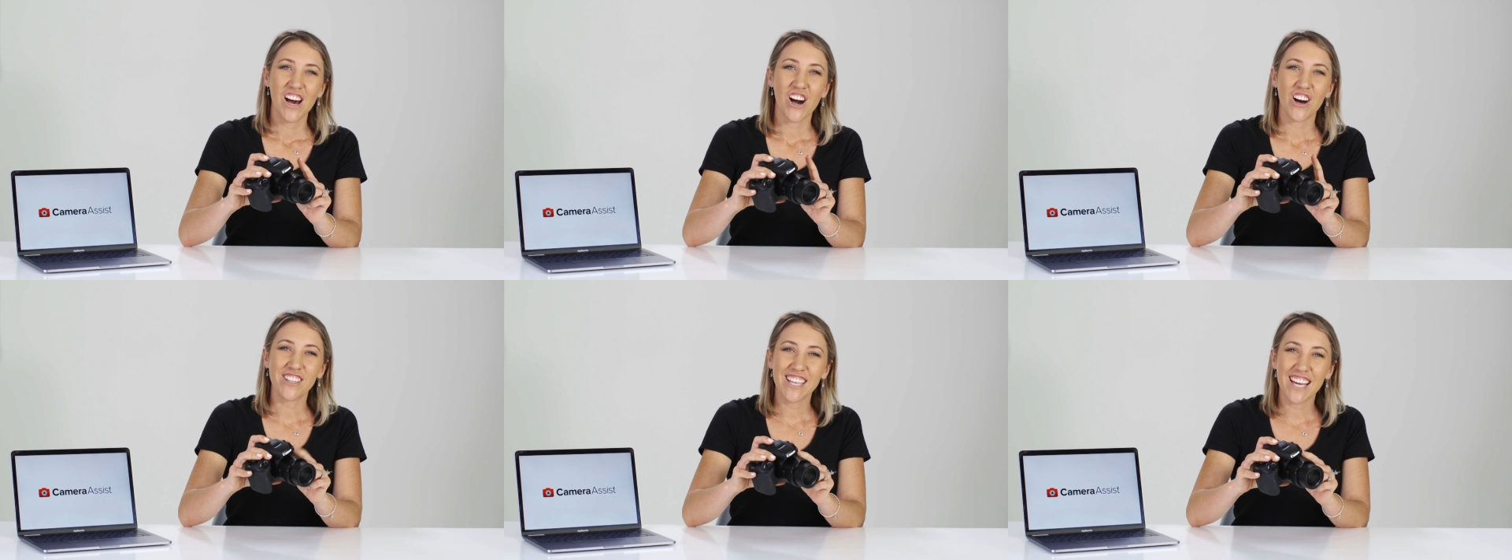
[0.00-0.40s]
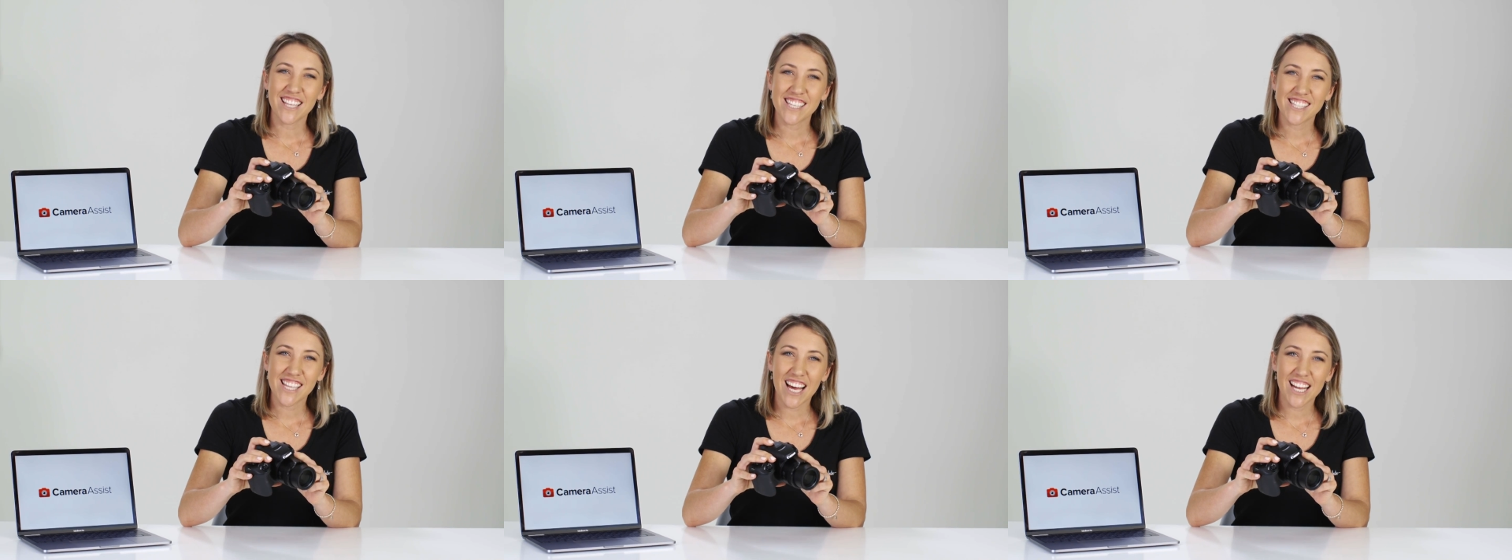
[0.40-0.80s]
On the
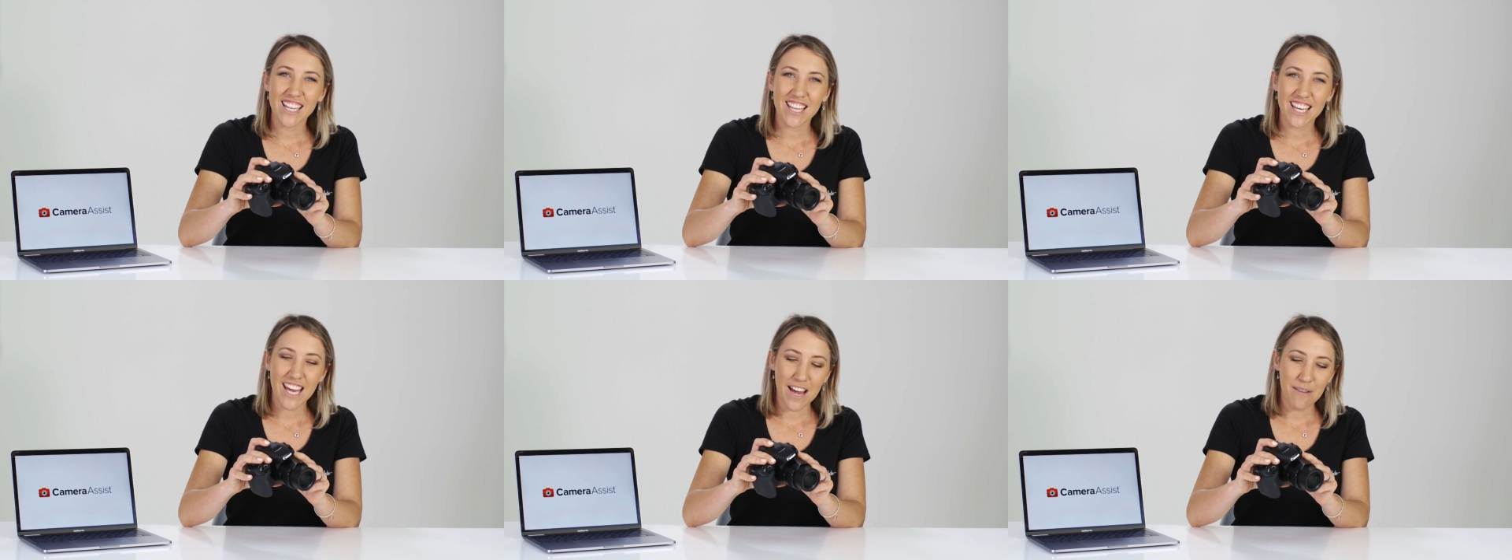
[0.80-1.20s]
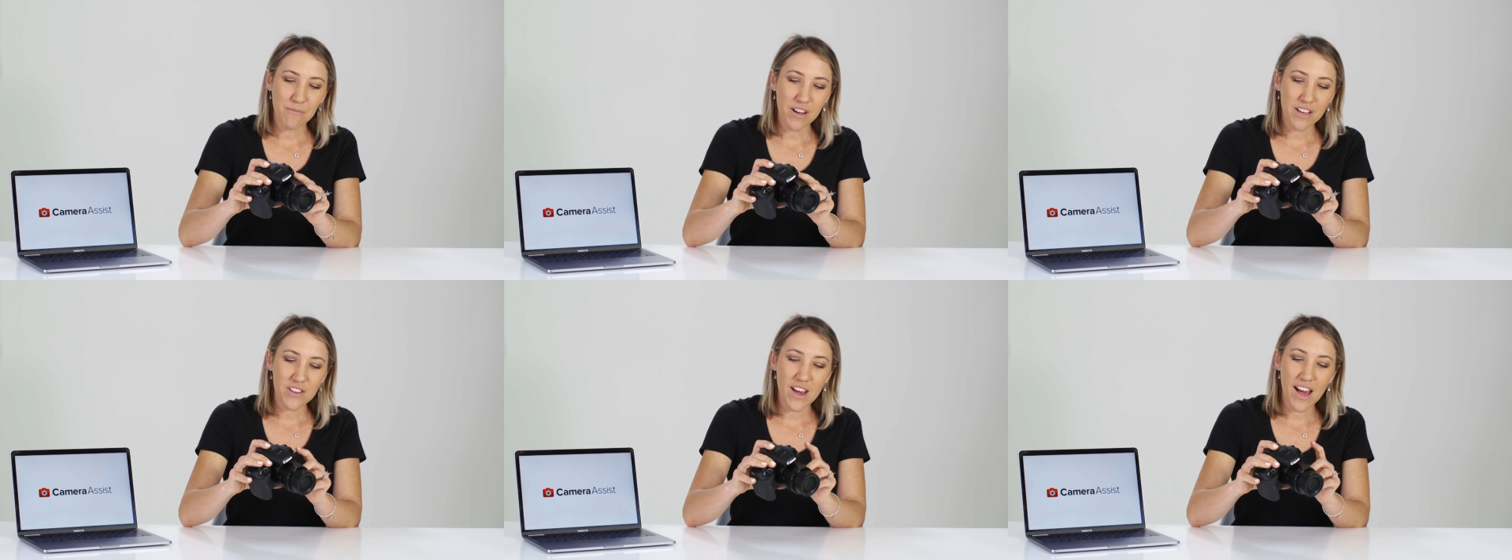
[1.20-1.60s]
other side of the
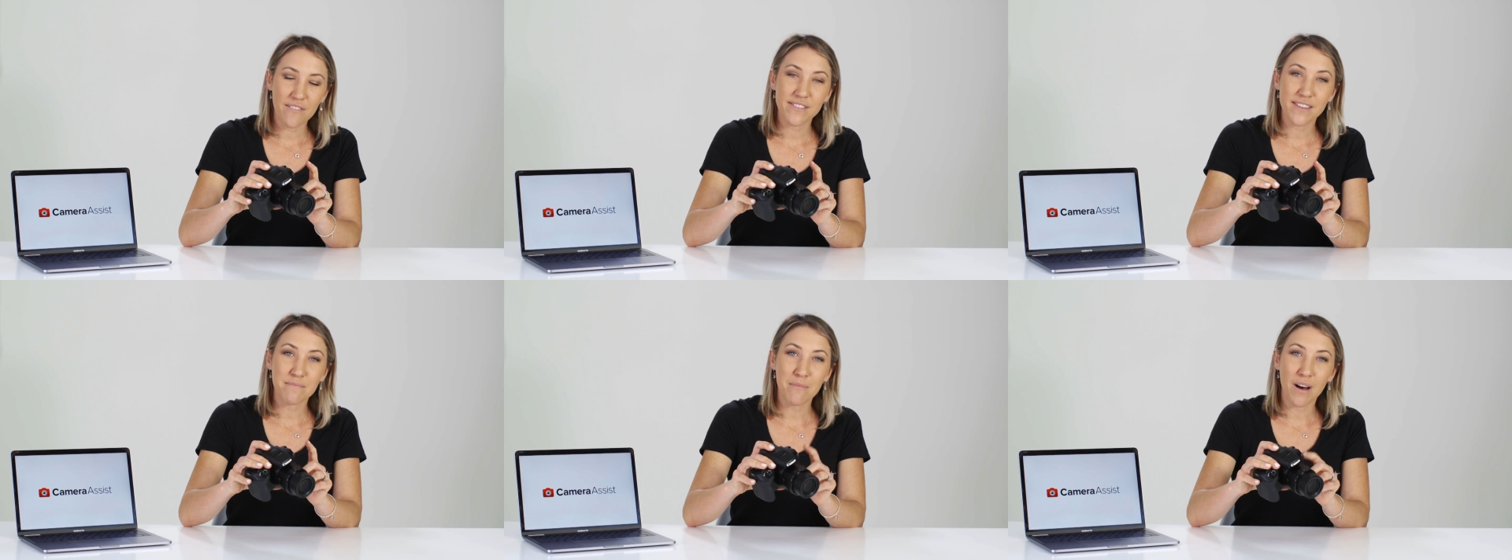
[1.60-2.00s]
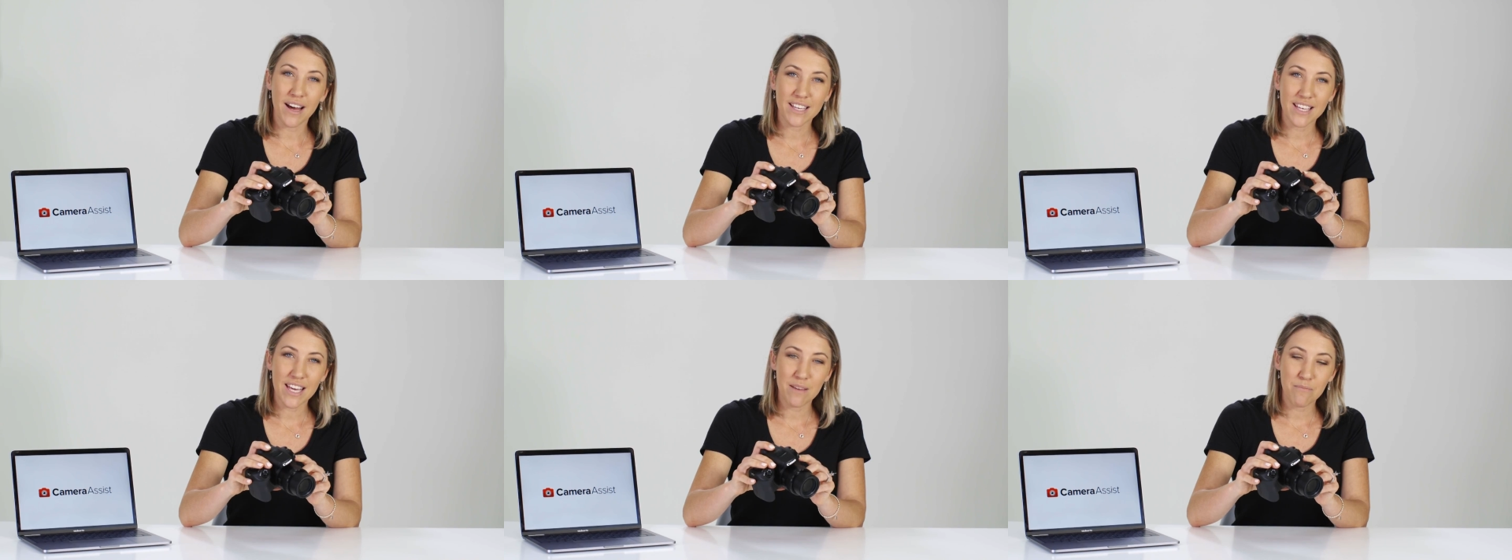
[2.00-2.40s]
camera, you have the
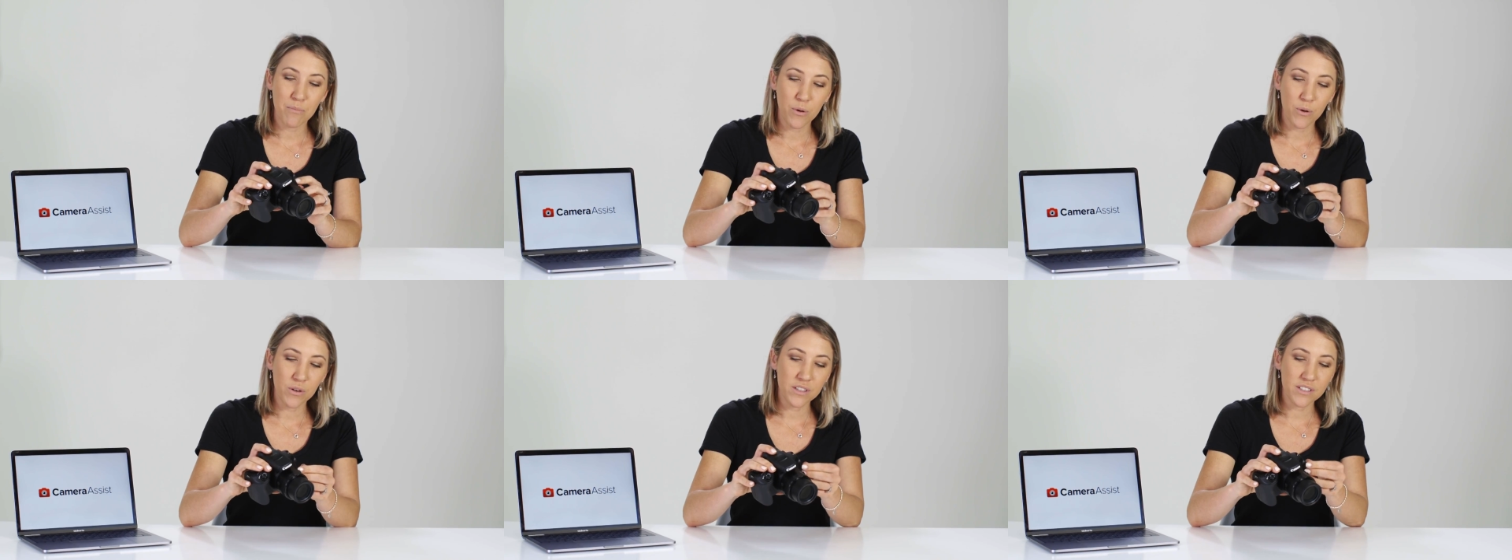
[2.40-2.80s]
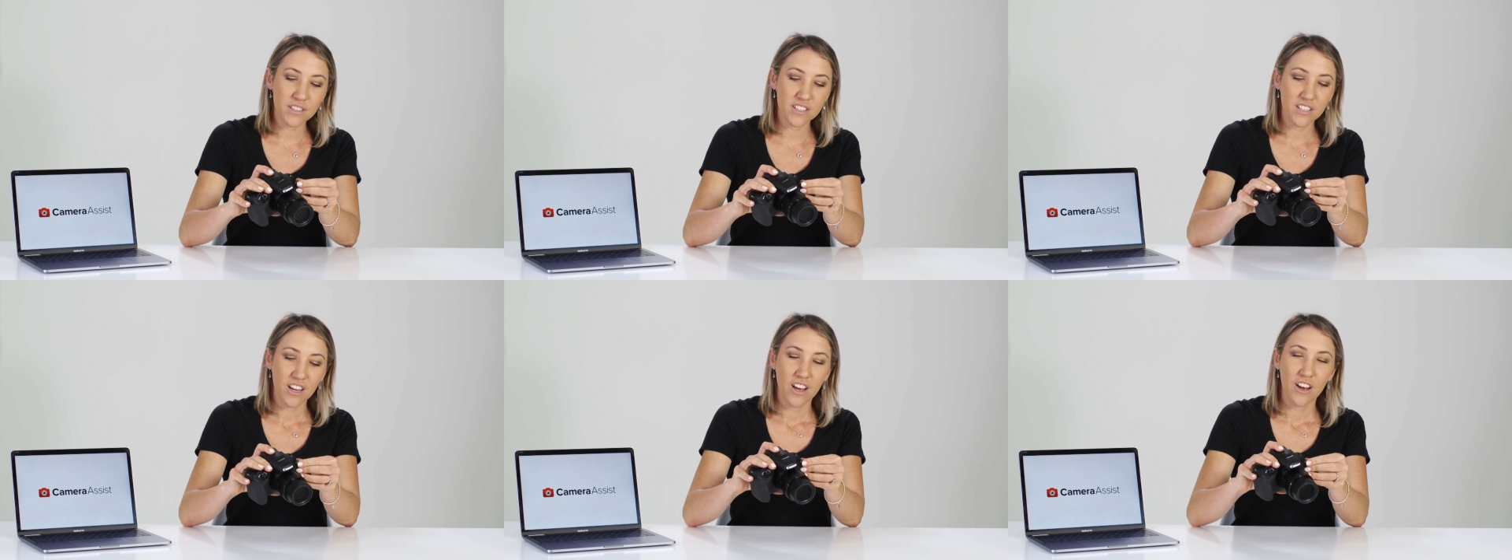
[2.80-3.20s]
mic input